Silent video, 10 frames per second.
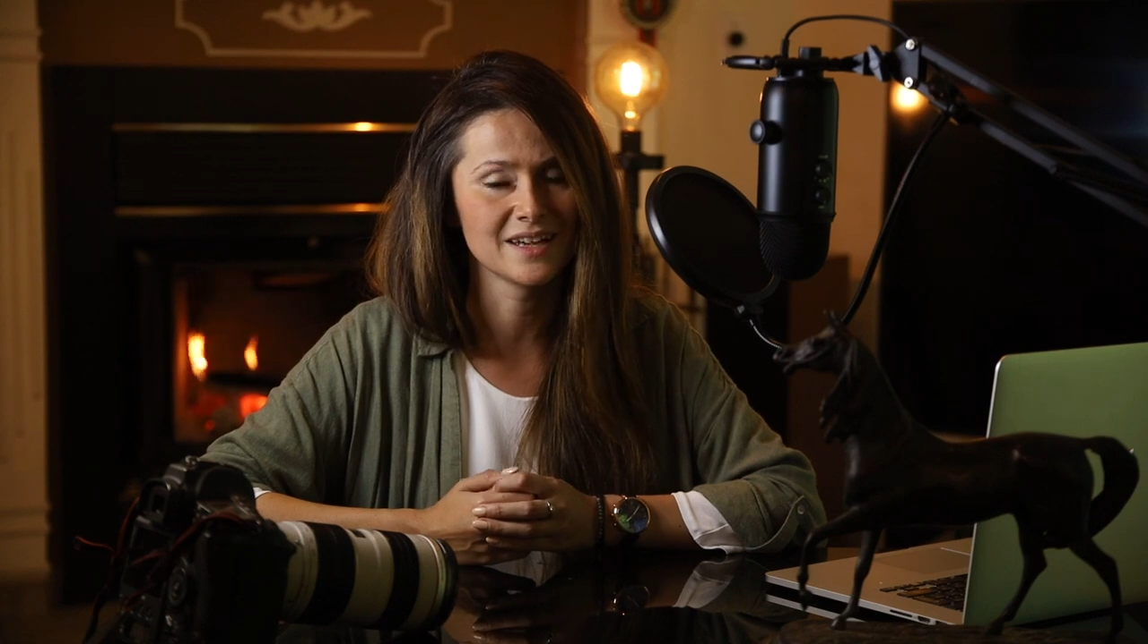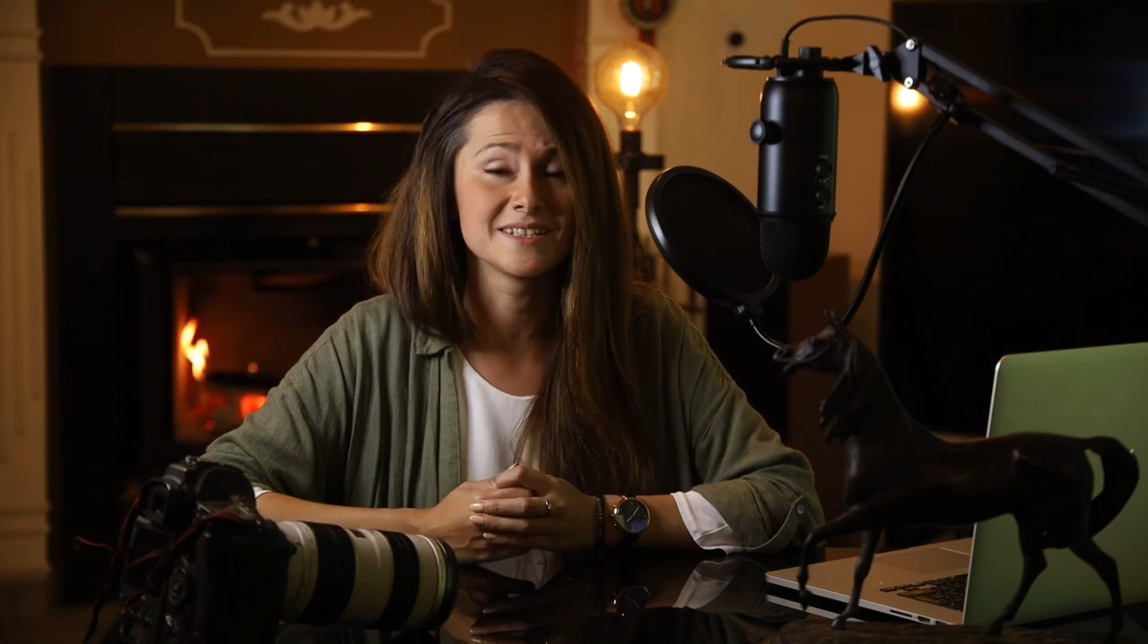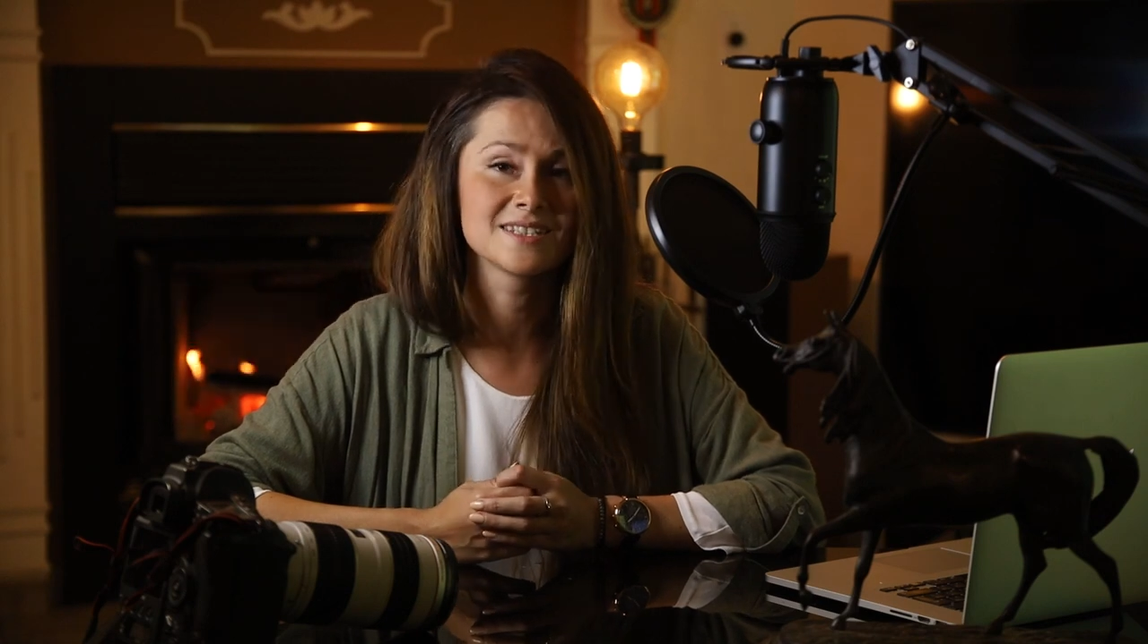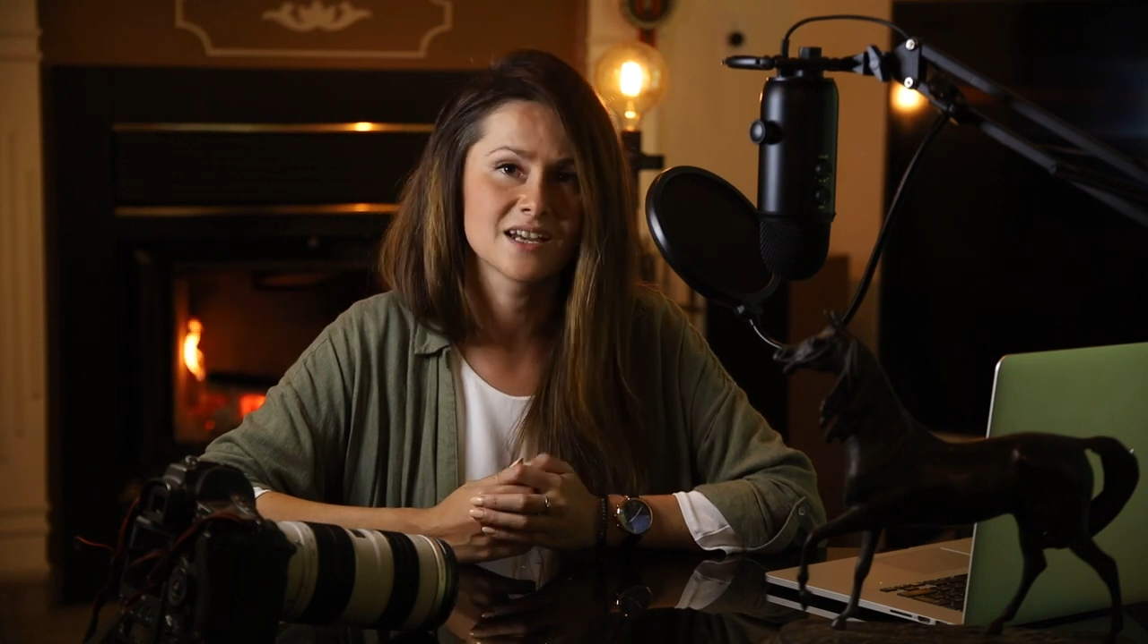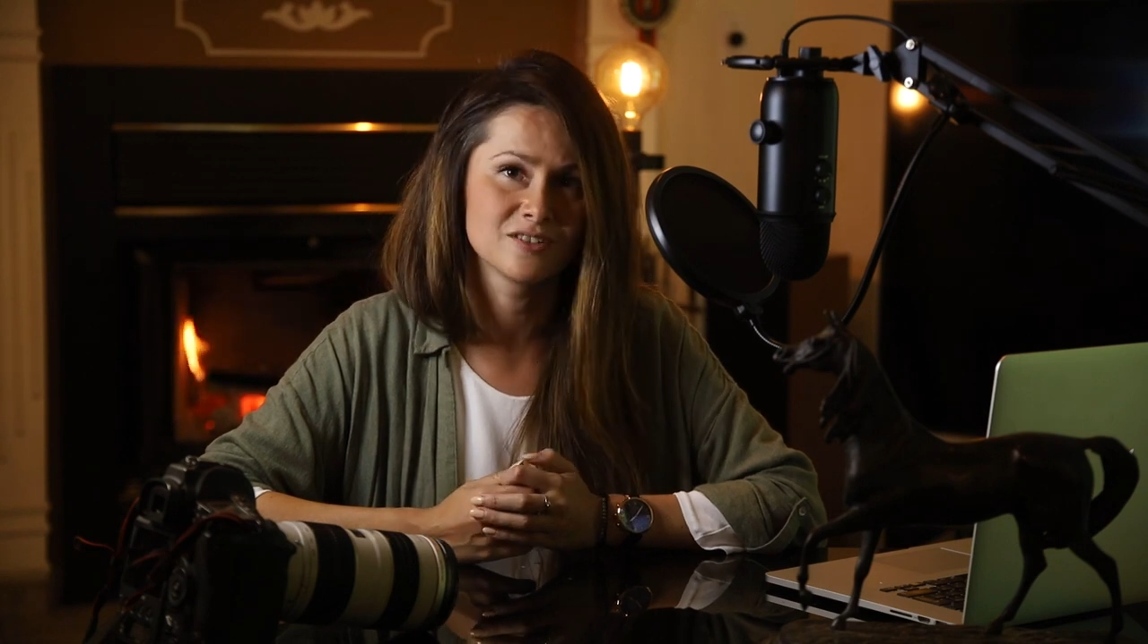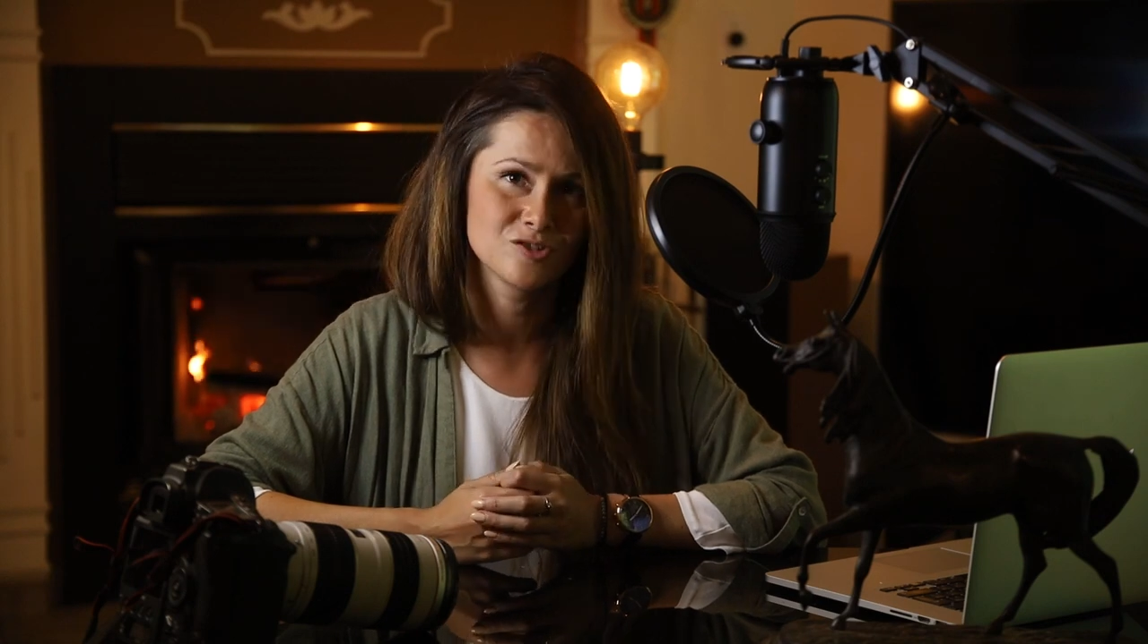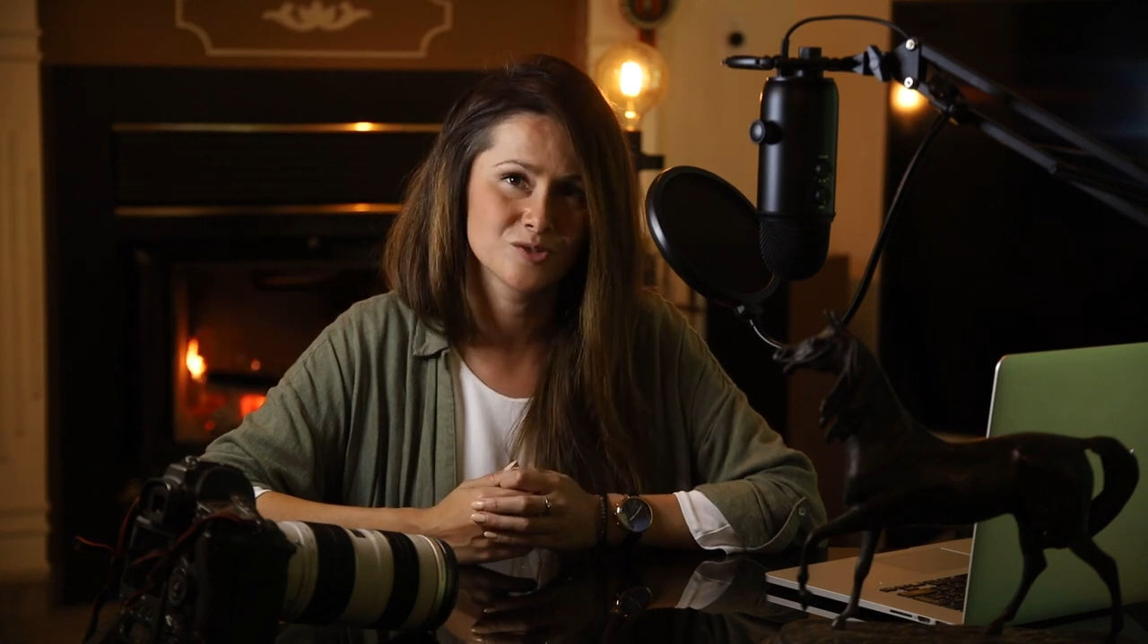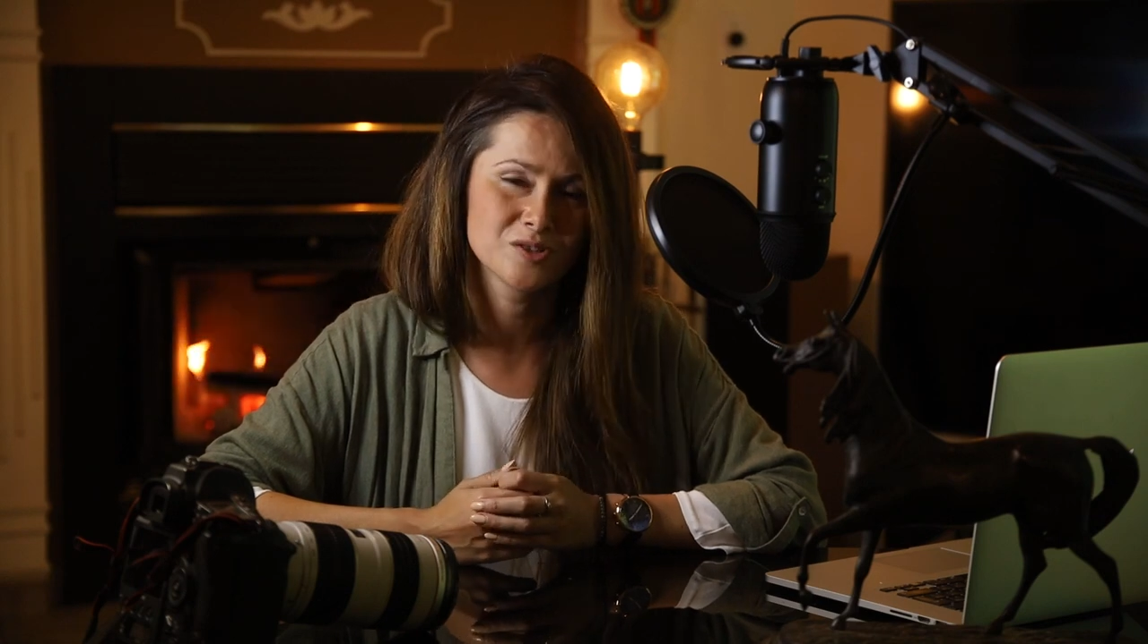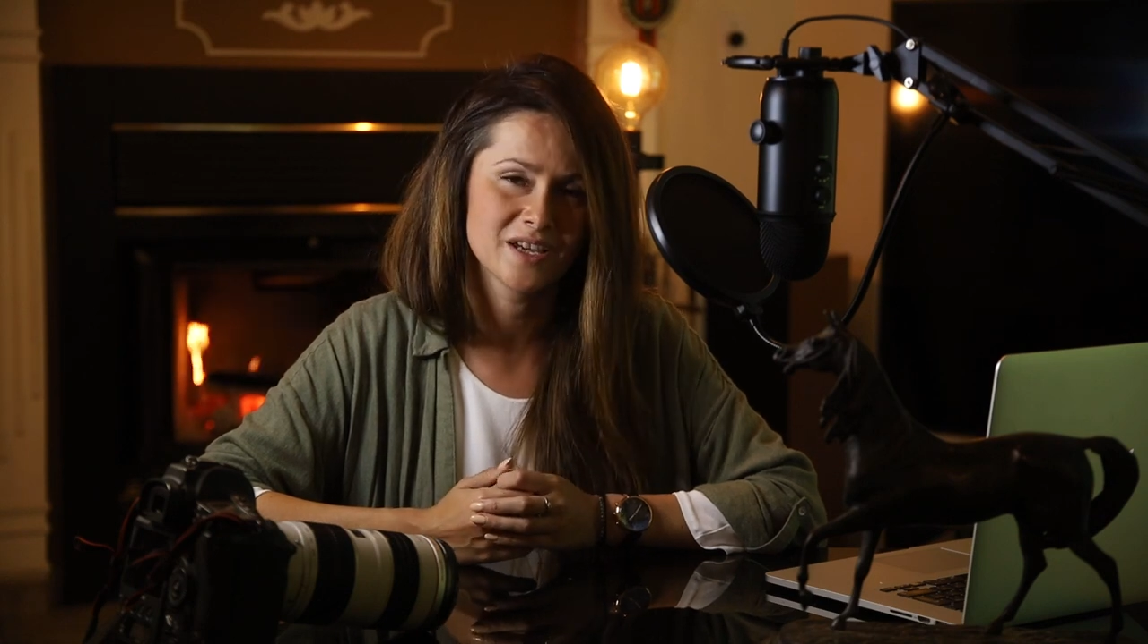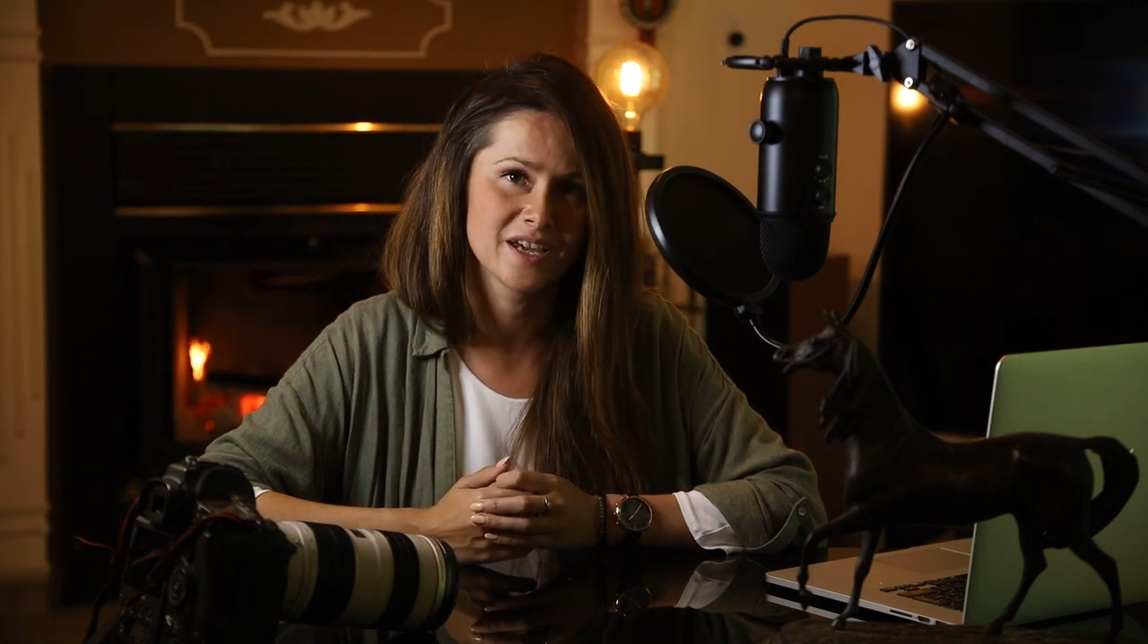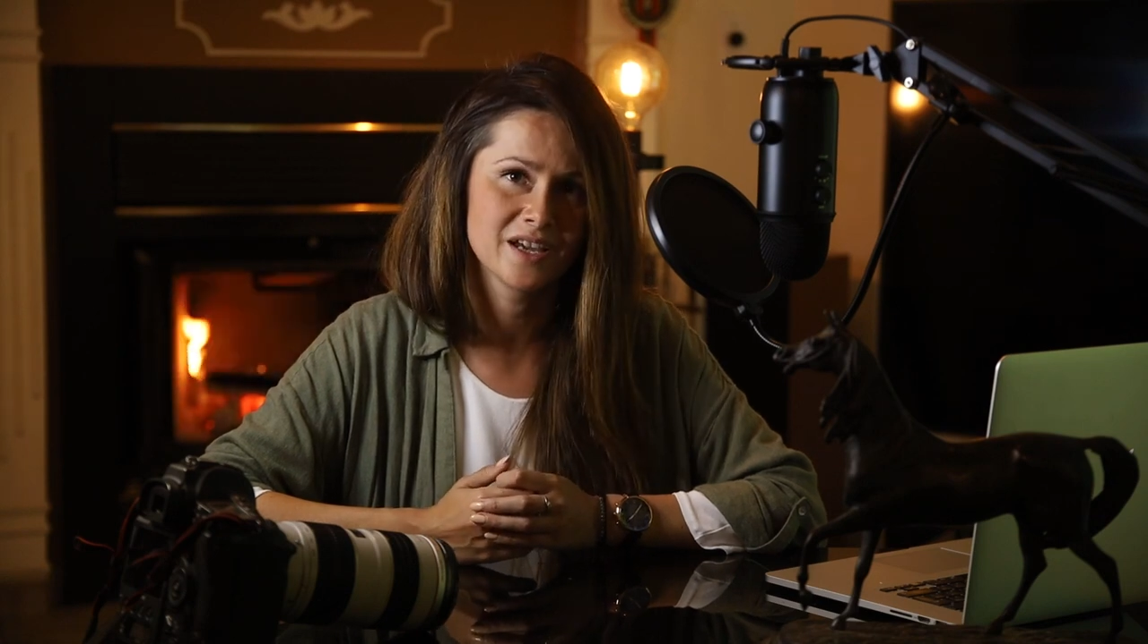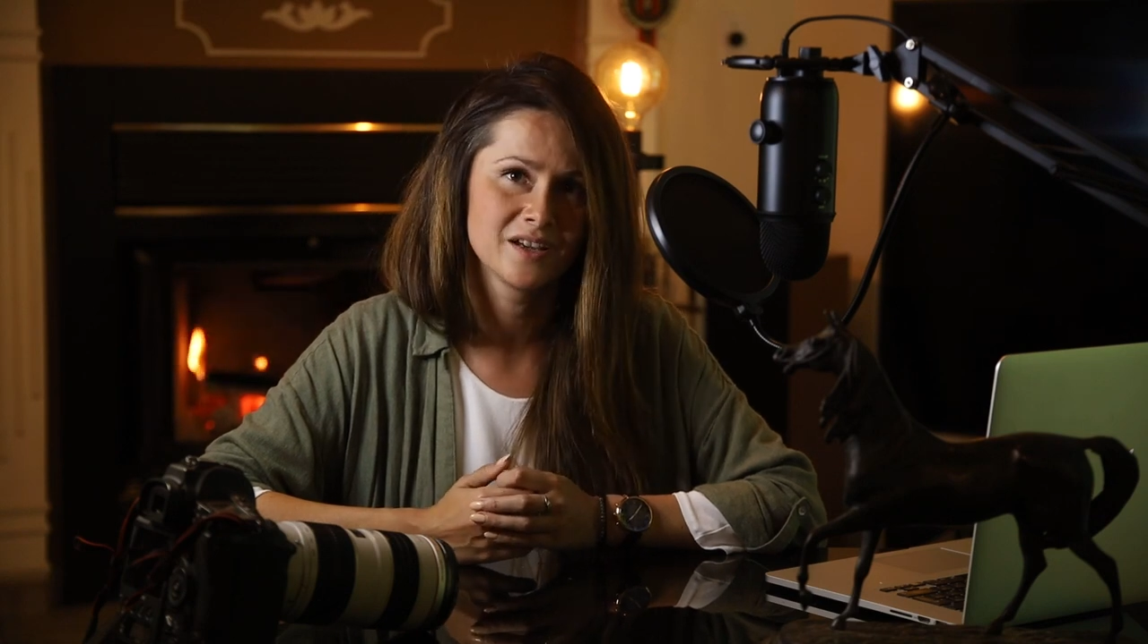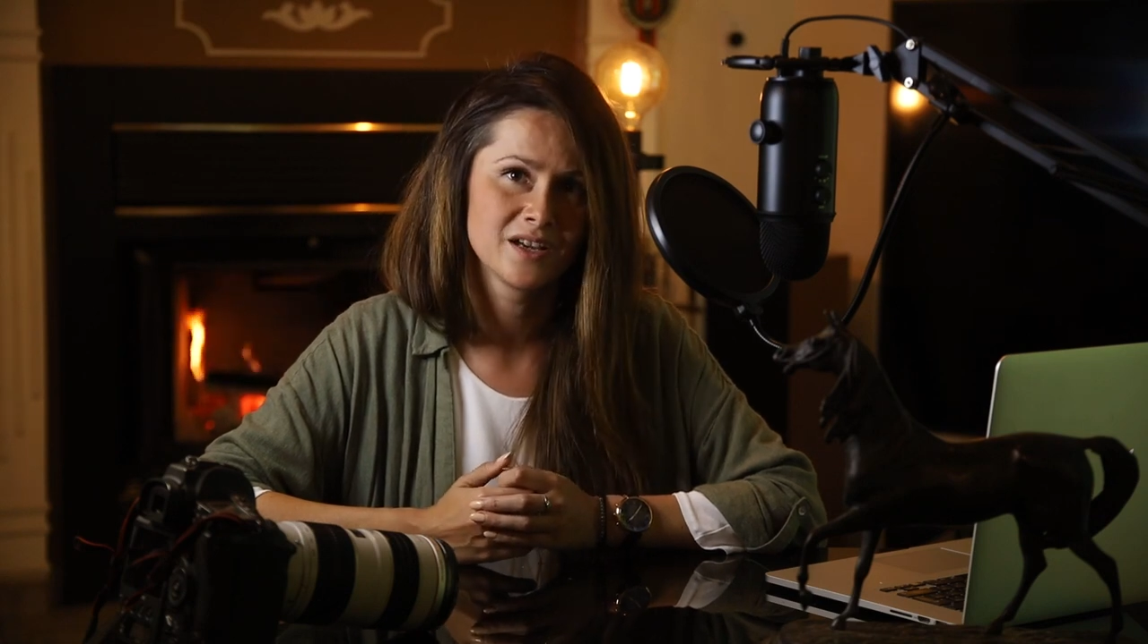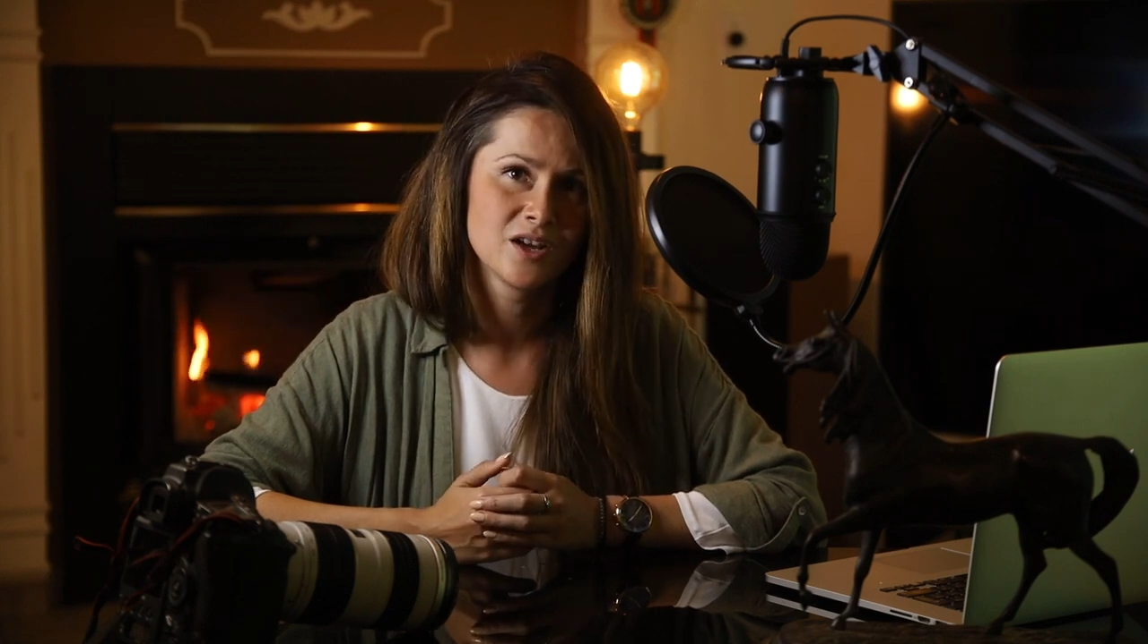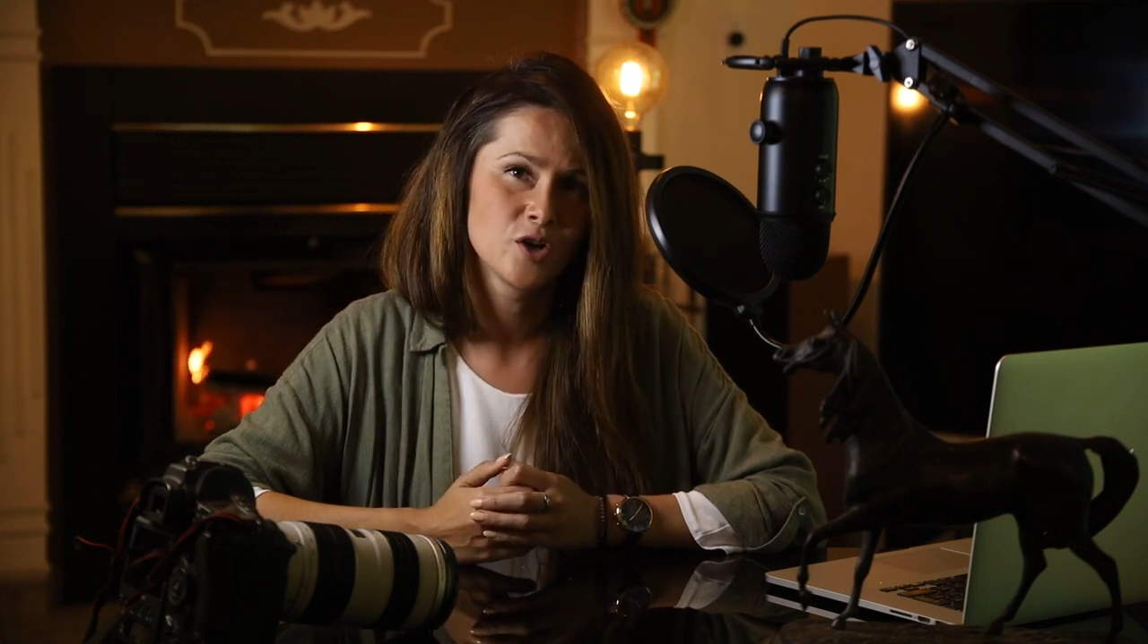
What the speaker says: and sign in today